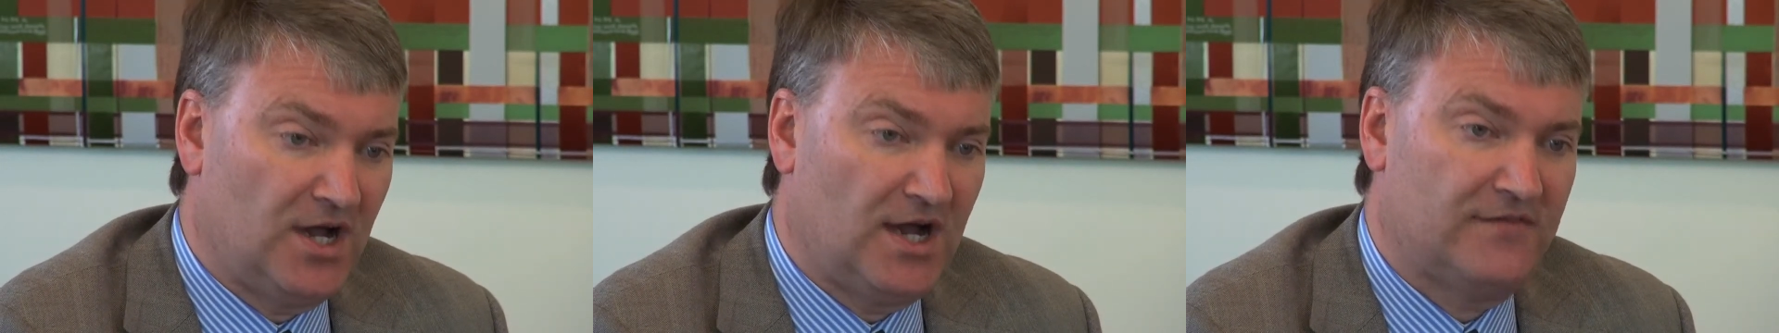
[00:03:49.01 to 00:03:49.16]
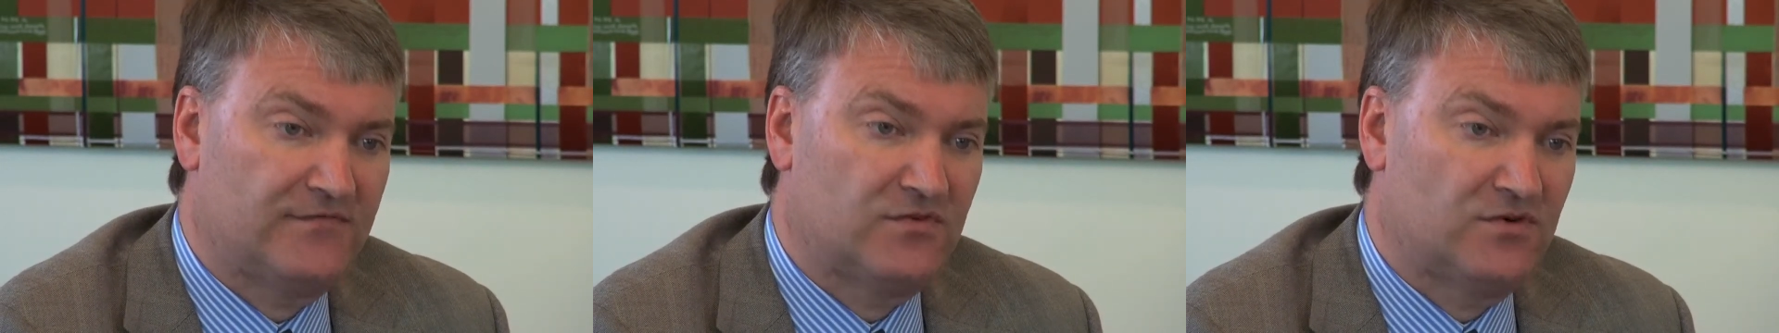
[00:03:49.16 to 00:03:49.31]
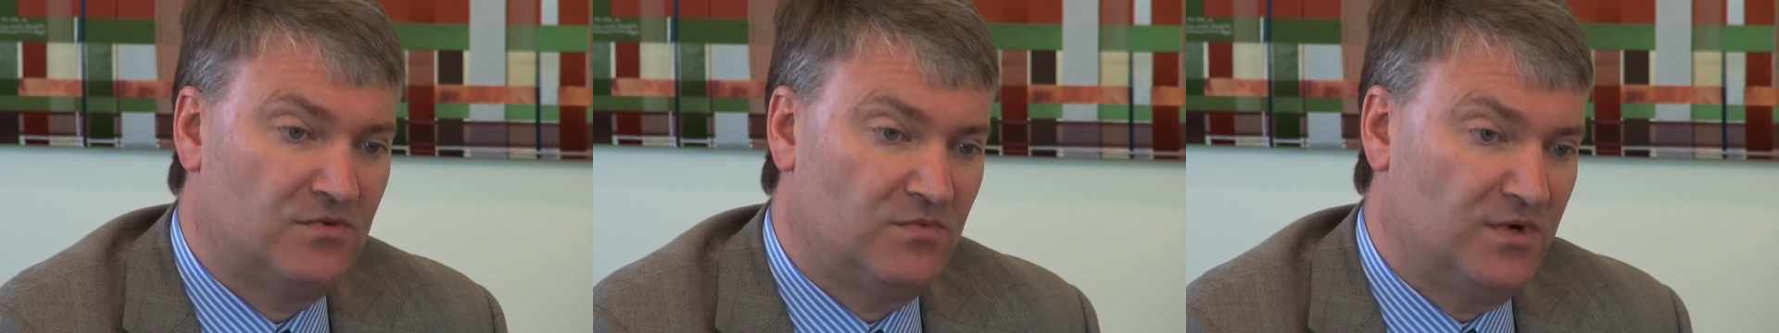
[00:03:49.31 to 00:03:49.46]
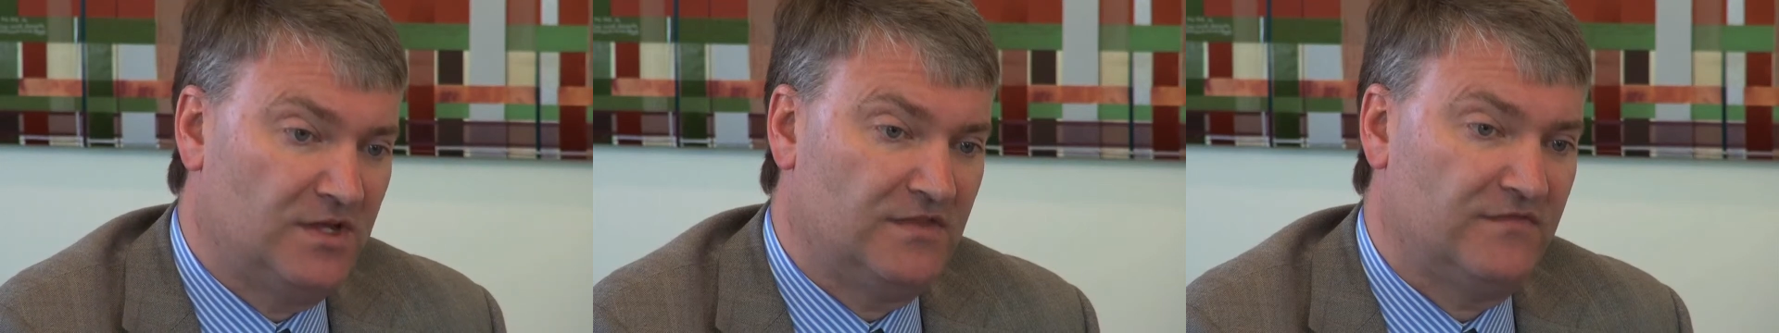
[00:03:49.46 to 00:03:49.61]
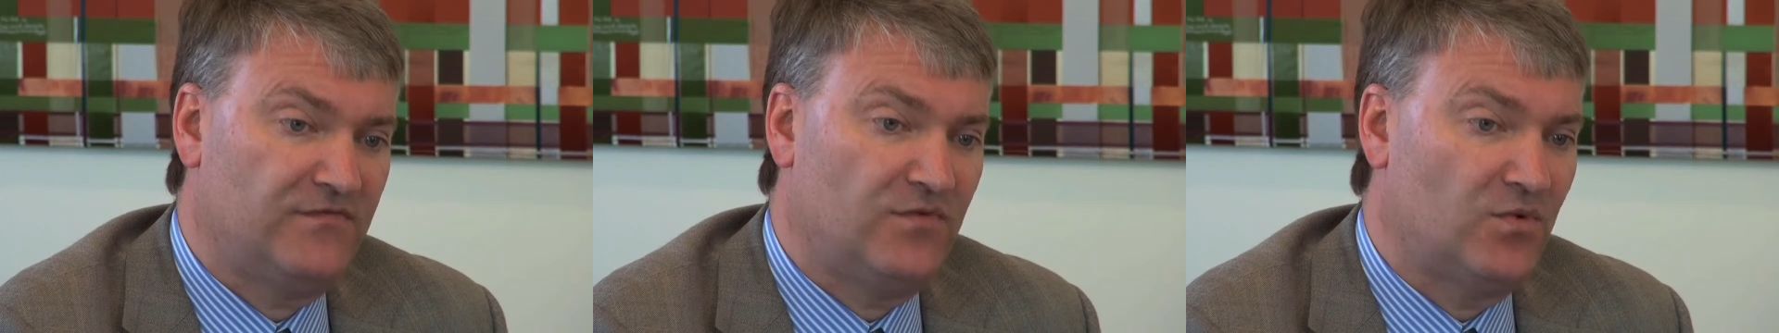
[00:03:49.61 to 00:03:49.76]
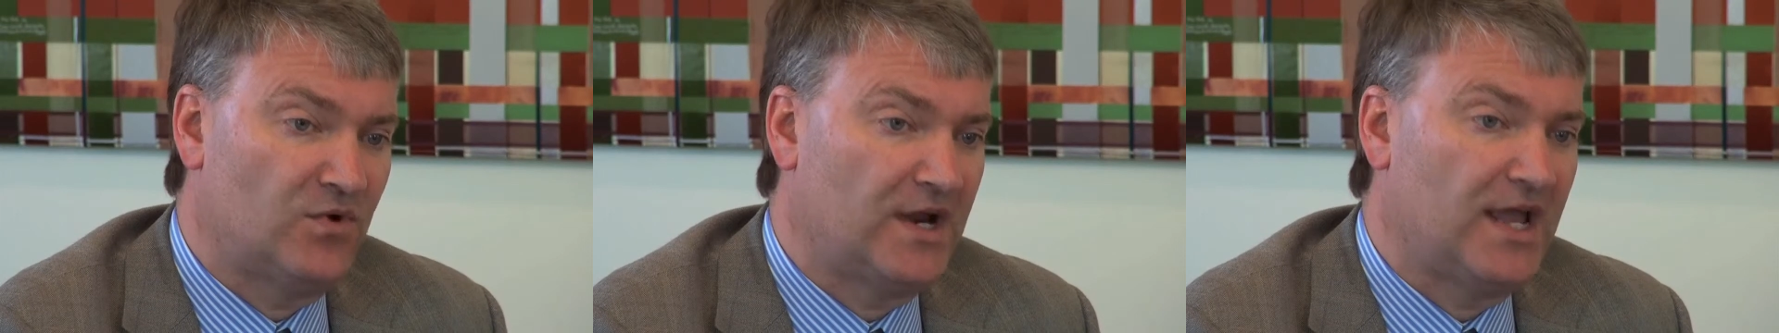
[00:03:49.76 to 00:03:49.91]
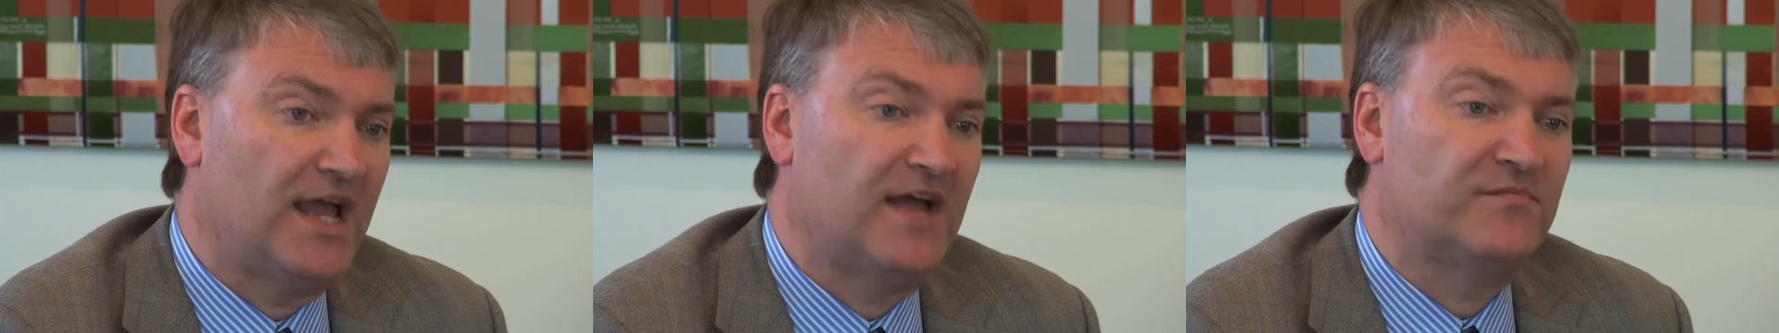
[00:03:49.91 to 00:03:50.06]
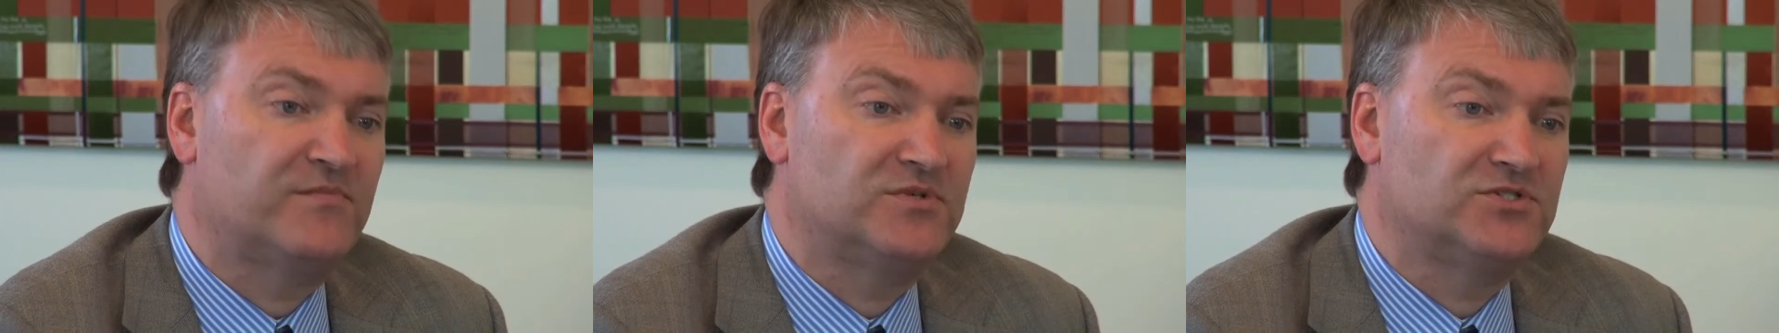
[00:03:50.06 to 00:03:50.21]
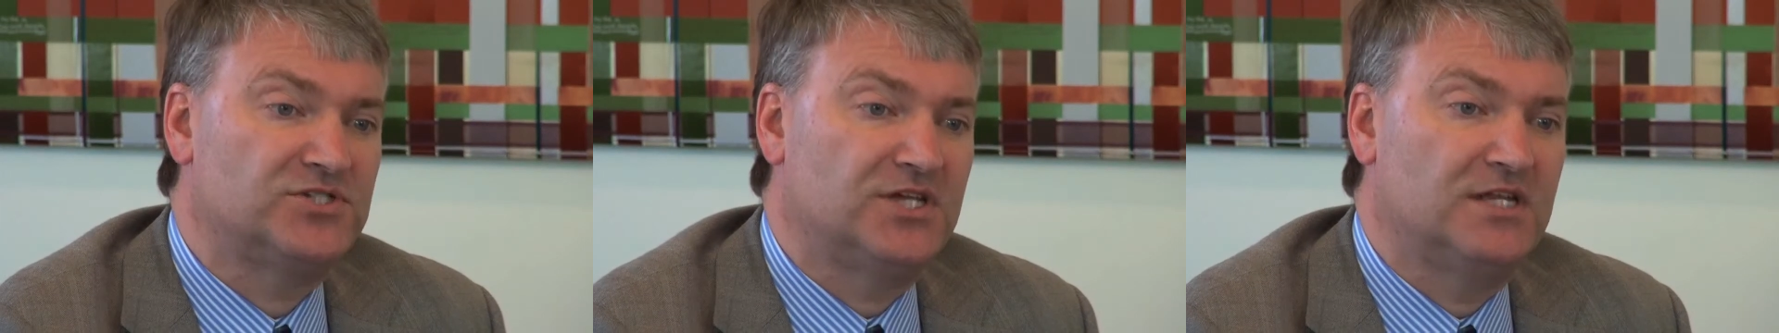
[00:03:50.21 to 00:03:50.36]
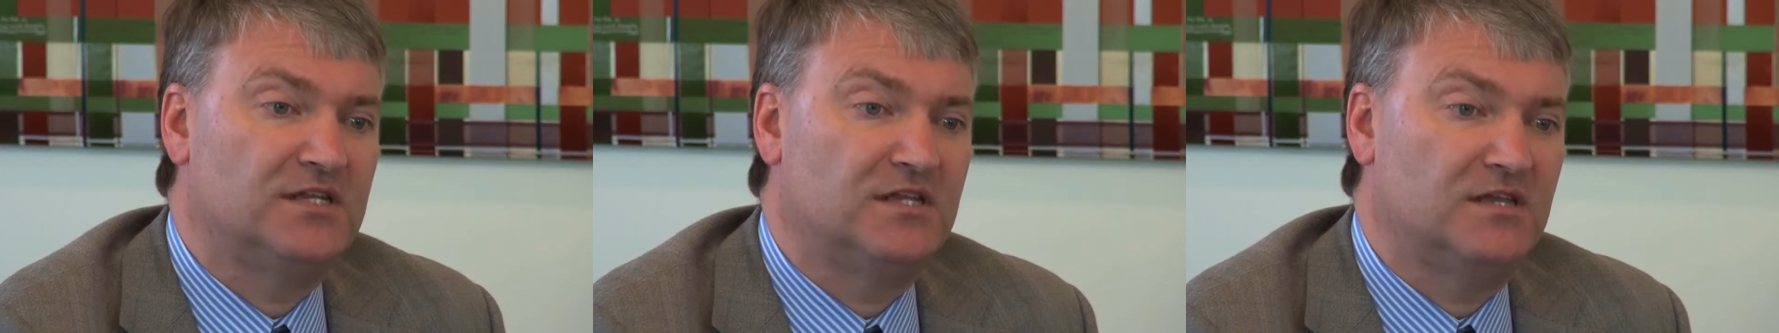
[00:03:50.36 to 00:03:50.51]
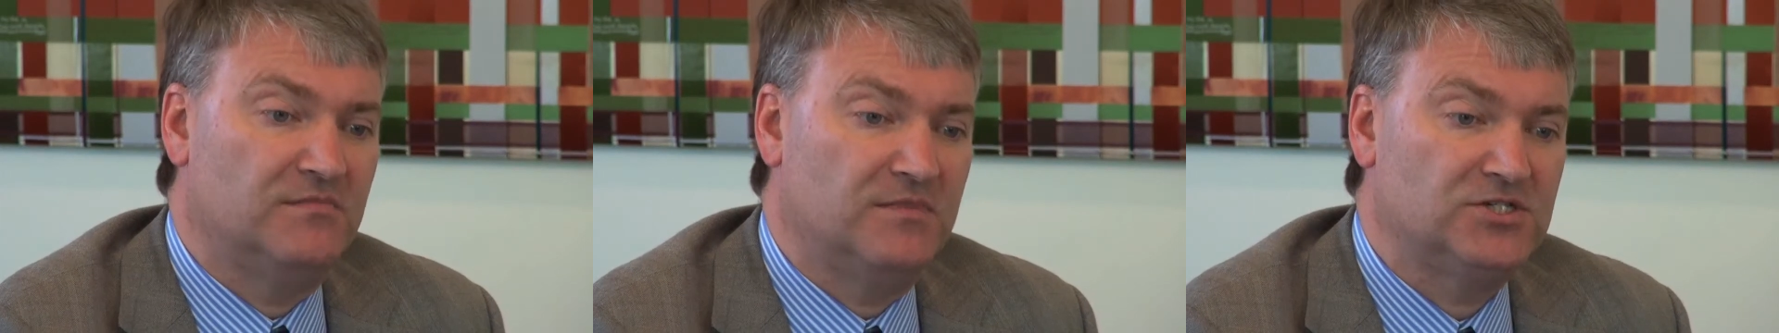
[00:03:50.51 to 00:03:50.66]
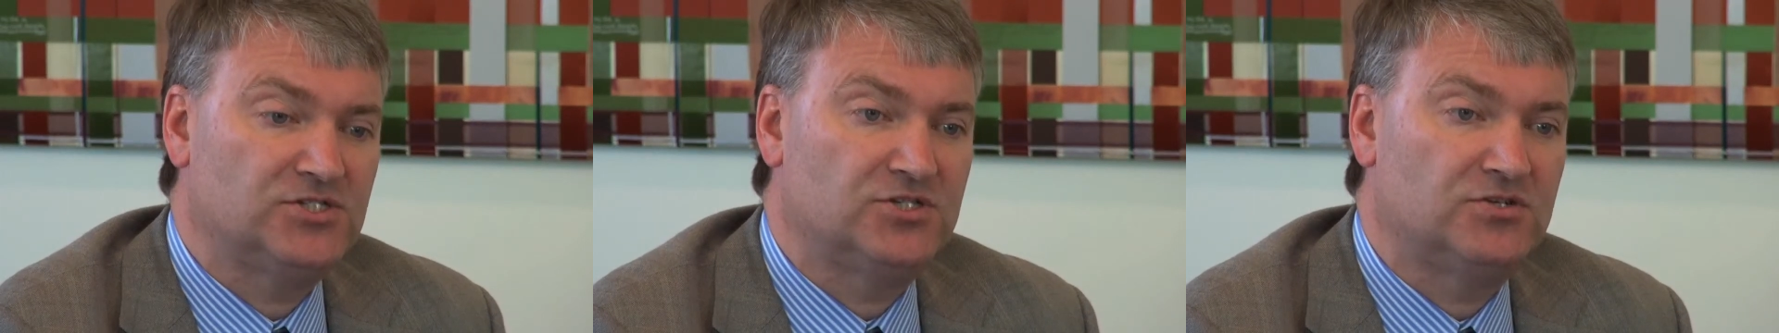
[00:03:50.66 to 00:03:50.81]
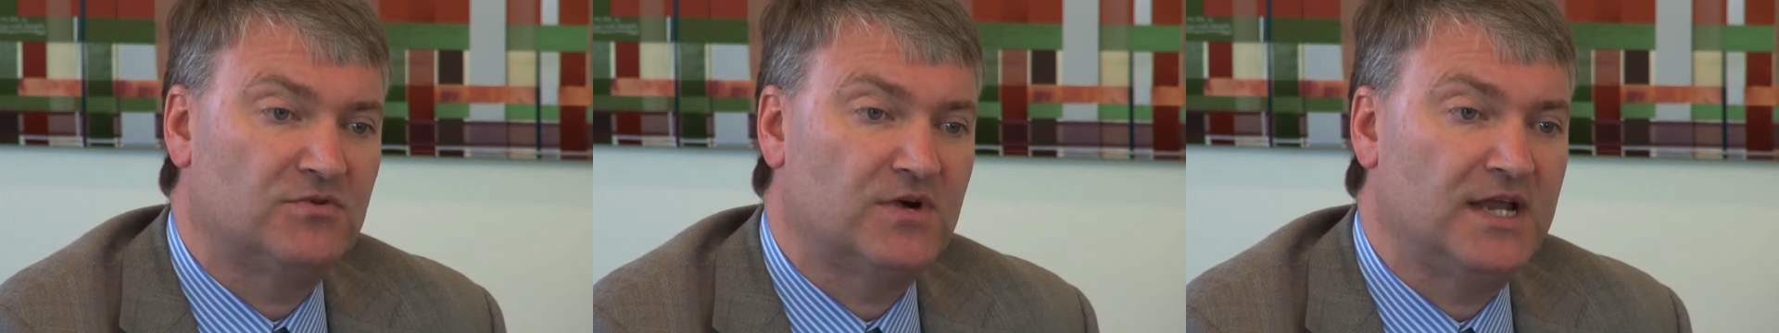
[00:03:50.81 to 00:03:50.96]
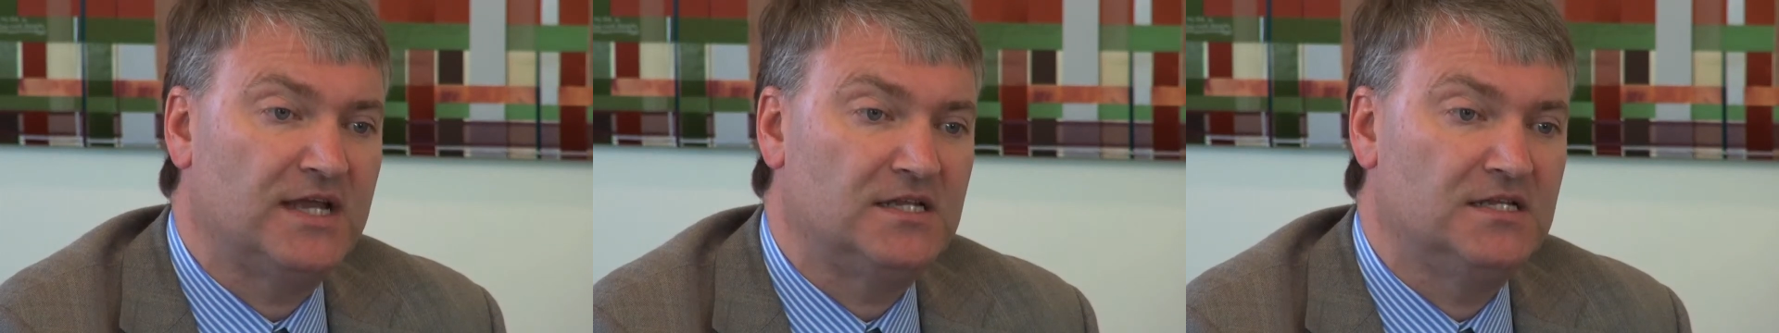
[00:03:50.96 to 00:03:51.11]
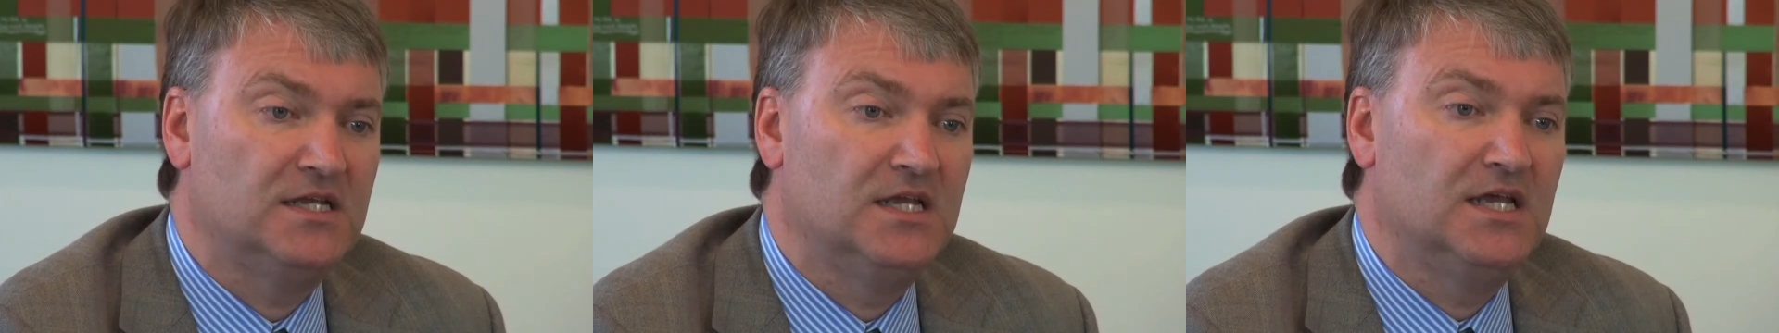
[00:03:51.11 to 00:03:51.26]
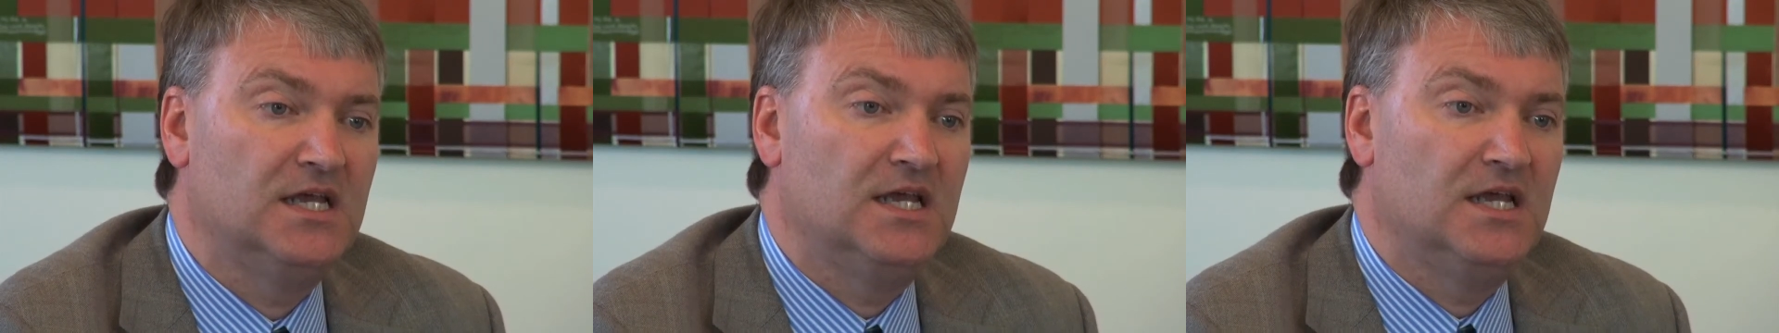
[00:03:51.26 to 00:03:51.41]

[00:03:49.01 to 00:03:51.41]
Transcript: offer with 4.5% commission rate,